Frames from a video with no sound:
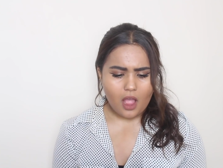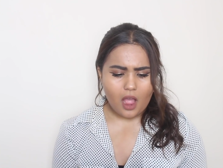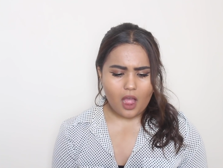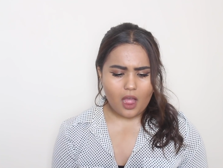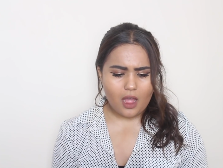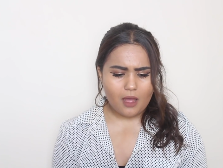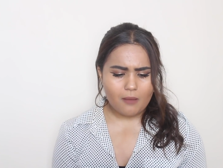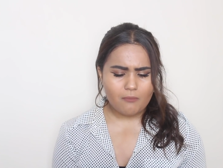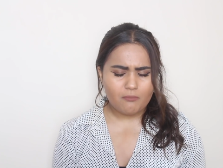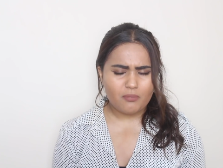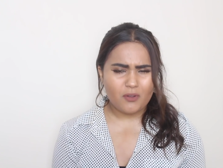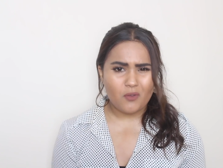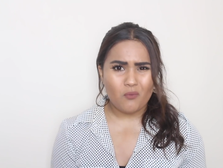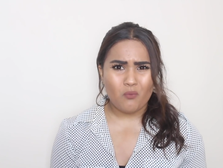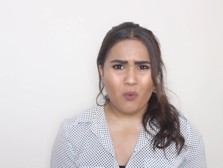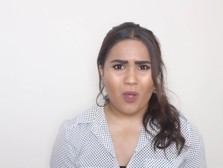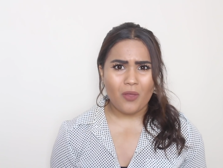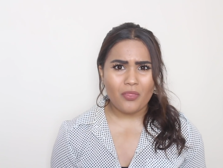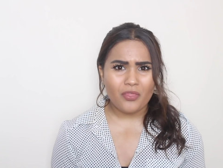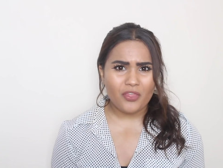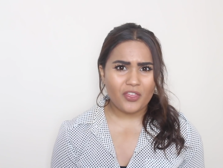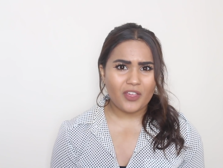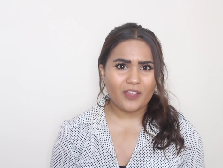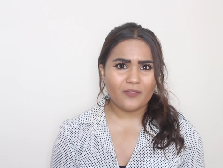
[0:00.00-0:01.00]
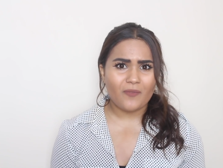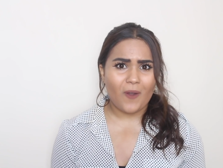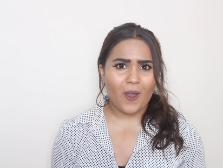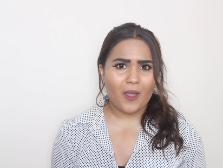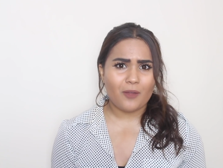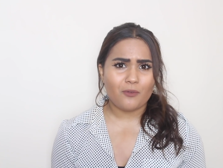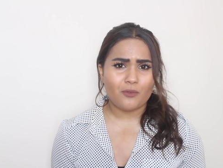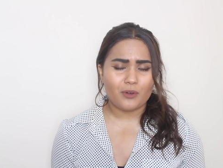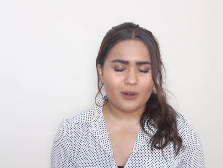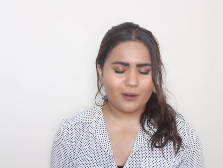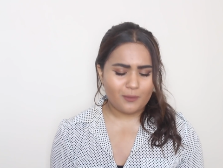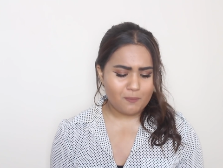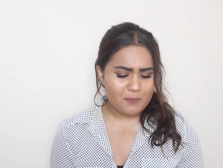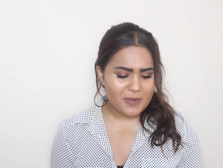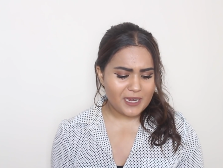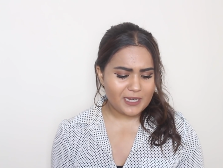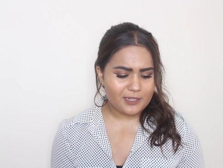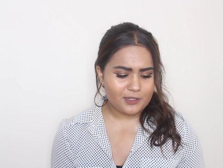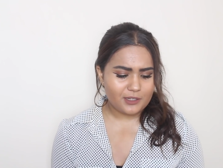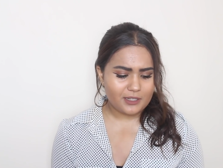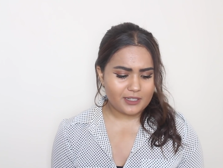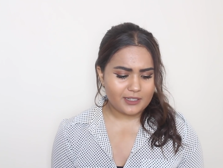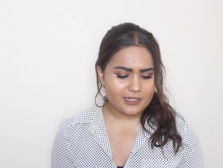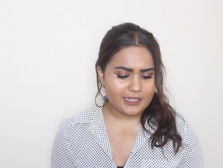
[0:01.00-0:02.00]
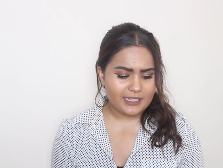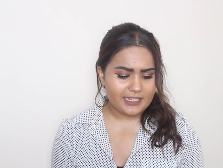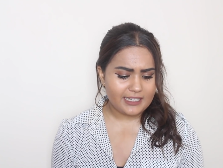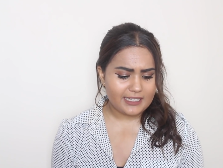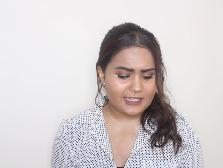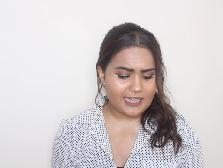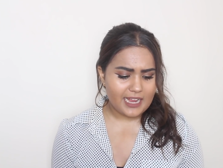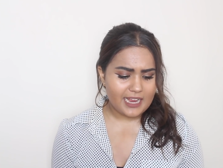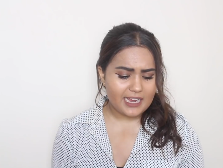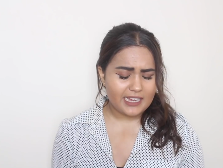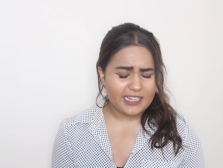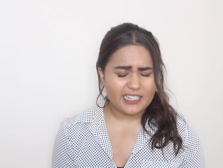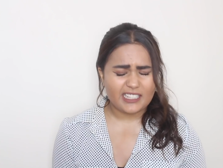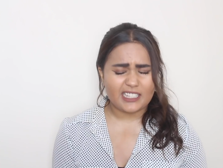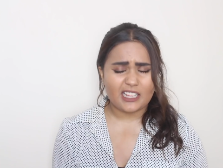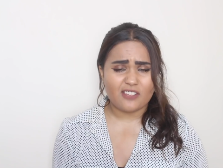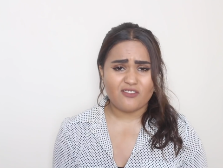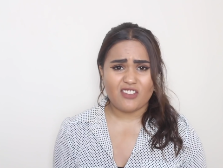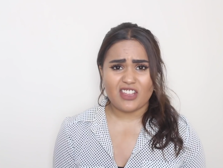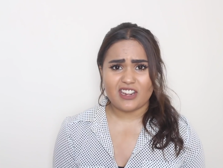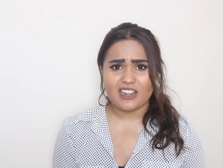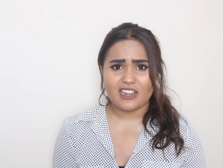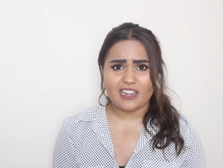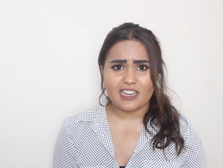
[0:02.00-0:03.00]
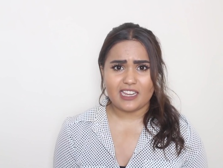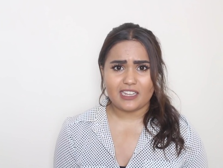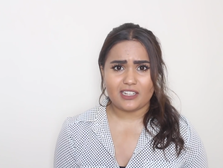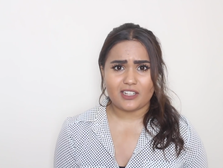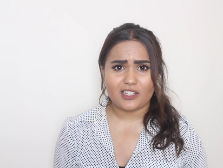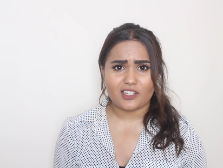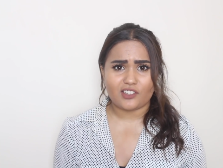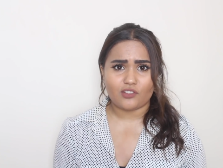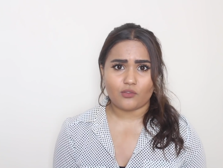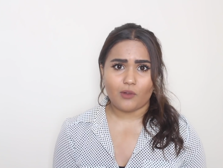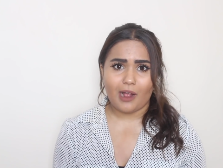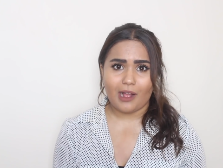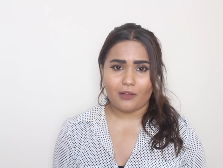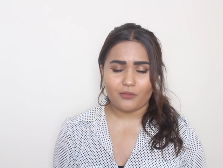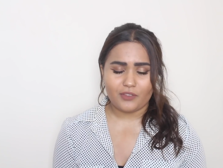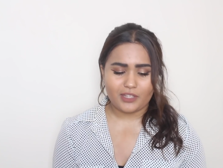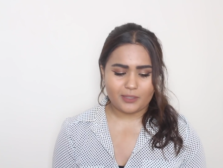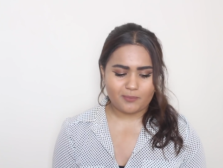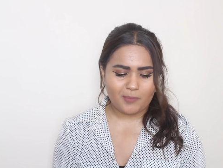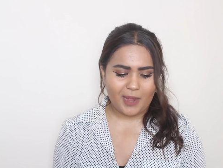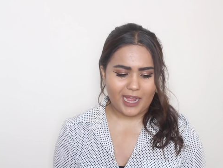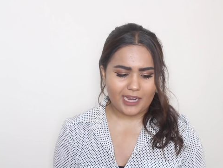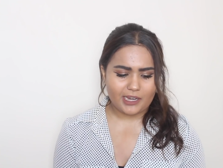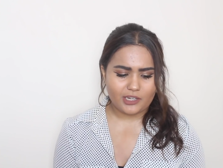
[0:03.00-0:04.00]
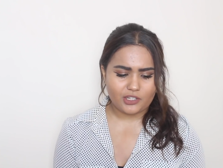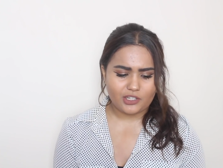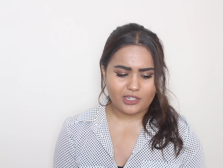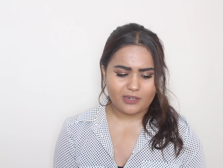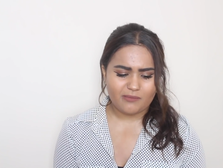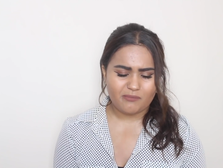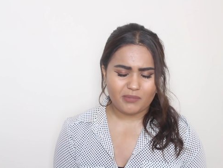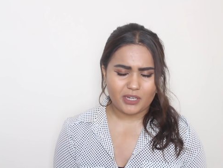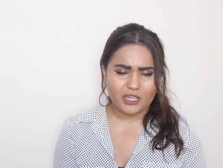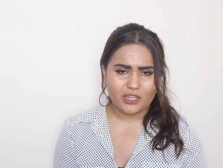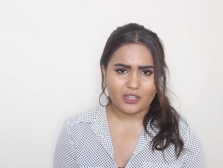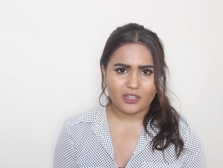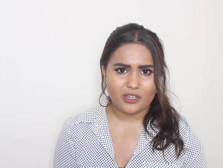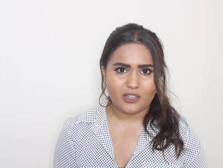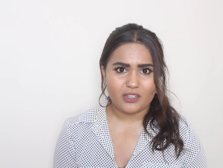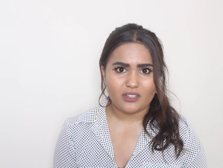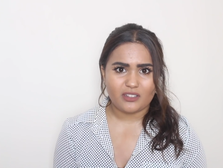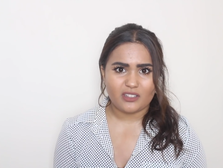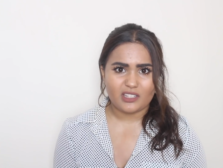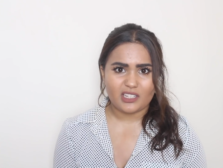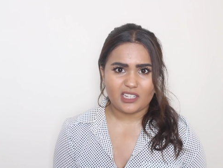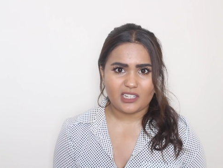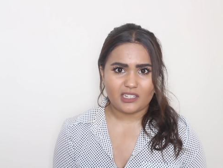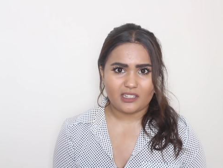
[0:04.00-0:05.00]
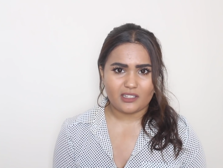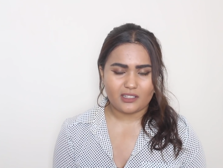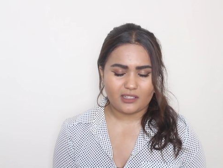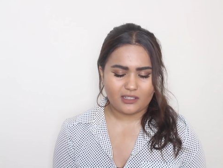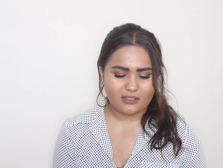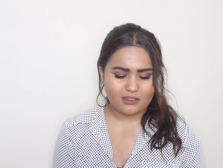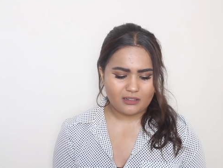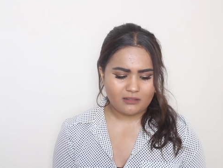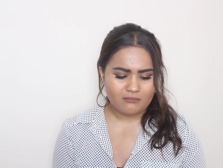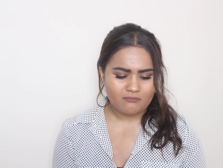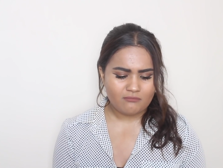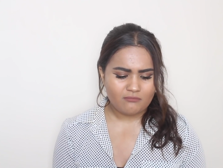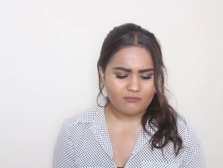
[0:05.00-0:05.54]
But one thing that I will immediately say is that they need to sort out this packaging because it's